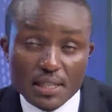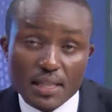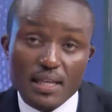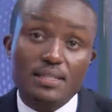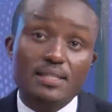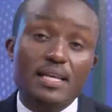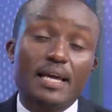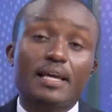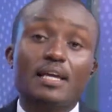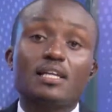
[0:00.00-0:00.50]
They're
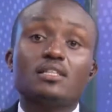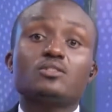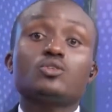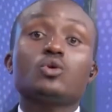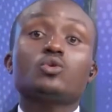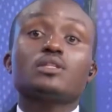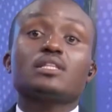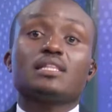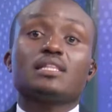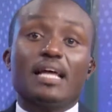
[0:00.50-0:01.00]
saying it's
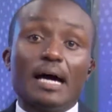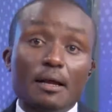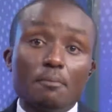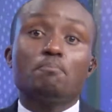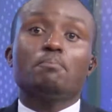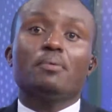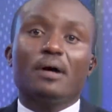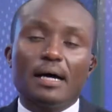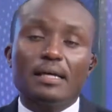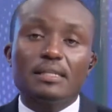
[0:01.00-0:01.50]
not
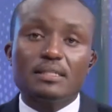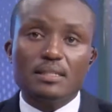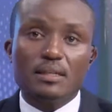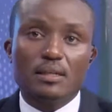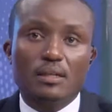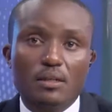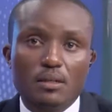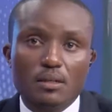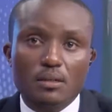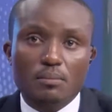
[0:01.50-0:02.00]
that bad,
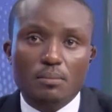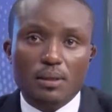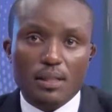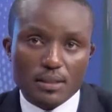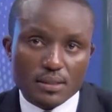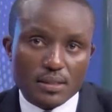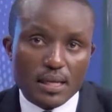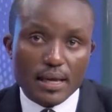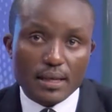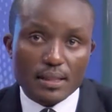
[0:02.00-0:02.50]
but they're
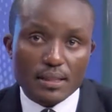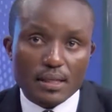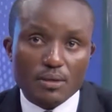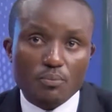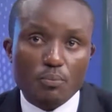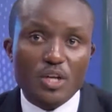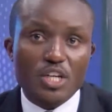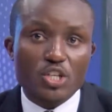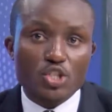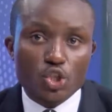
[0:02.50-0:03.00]
saying
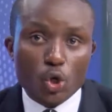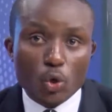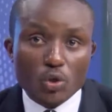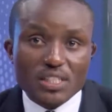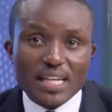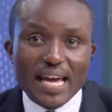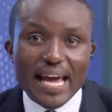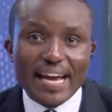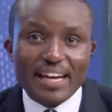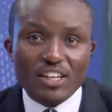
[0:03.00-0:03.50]
that we
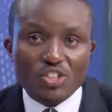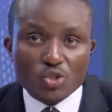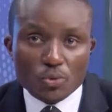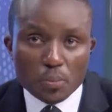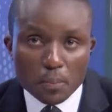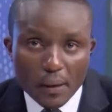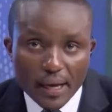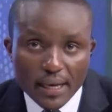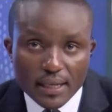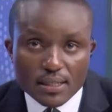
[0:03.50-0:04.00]
don't
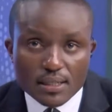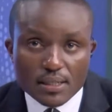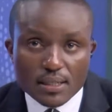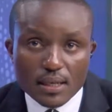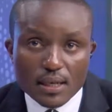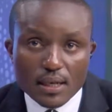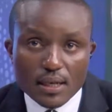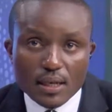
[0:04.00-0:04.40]
expect